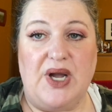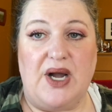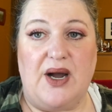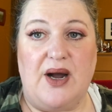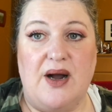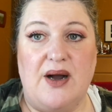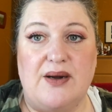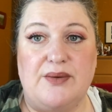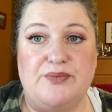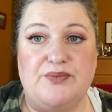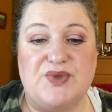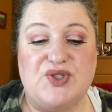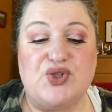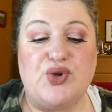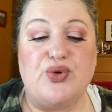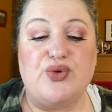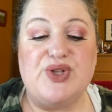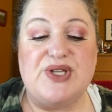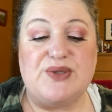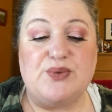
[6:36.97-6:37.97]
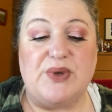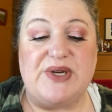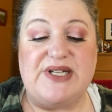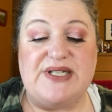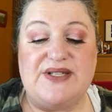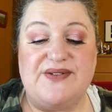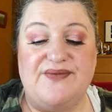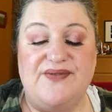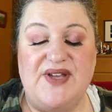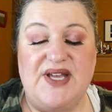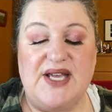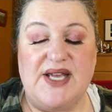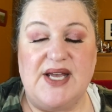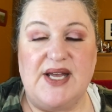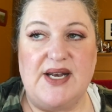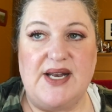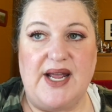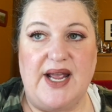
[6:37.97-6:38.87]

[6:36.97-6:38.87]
Um, so this one is vegan